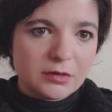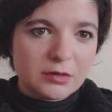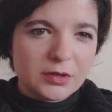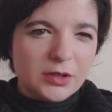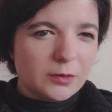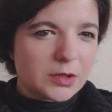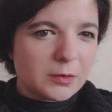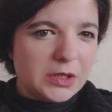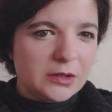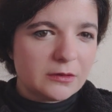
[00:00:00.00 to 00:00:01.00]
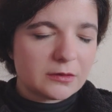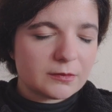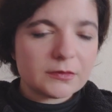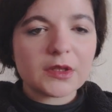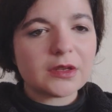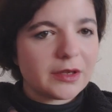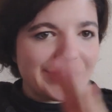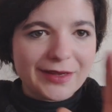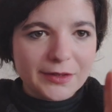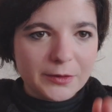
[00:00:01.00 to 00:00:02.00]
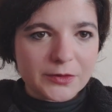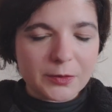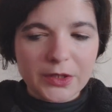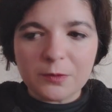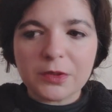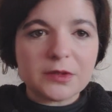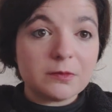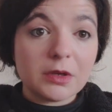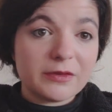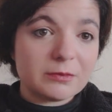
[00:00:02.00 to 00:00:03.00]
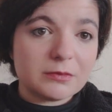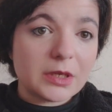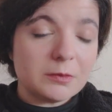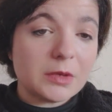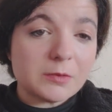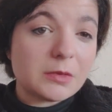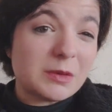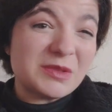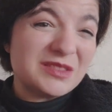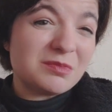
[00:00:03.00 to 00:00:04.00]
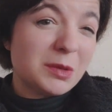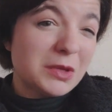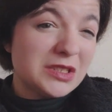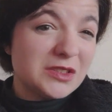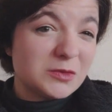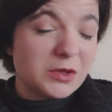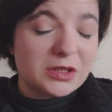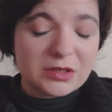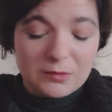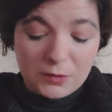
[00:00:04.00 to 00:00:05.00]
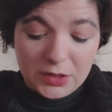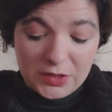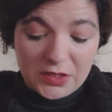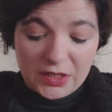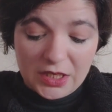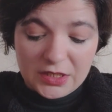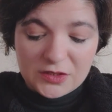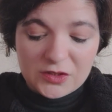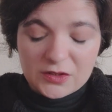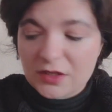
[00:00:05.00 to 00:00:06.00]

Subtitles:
You know what I mean? I know it's weird, but my mind is what works like that. It's just,